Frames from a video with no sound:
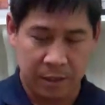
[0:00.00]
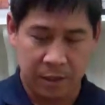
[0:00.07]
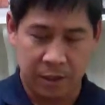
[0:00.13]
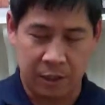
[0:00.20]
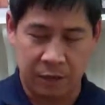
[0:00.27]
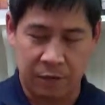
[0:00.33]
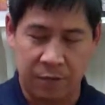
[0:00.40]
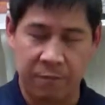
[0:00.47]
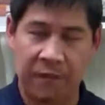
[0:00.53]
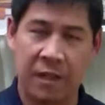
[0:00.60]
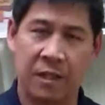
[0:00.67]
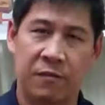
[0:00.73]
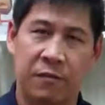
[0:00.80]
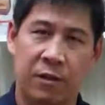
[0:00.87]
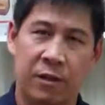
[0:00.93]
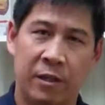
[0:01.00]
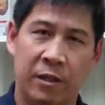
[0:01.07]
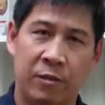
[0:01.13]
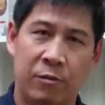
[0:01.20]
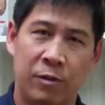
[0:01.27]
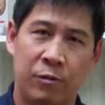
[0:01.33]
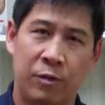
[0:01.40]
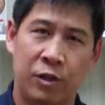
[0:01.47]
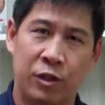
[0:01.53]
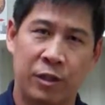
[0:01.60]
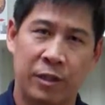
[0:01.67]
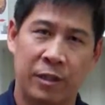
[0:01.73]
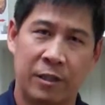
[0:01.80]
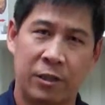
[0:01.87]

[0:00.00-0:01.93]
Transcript: So from Venice, Florida, we wish you a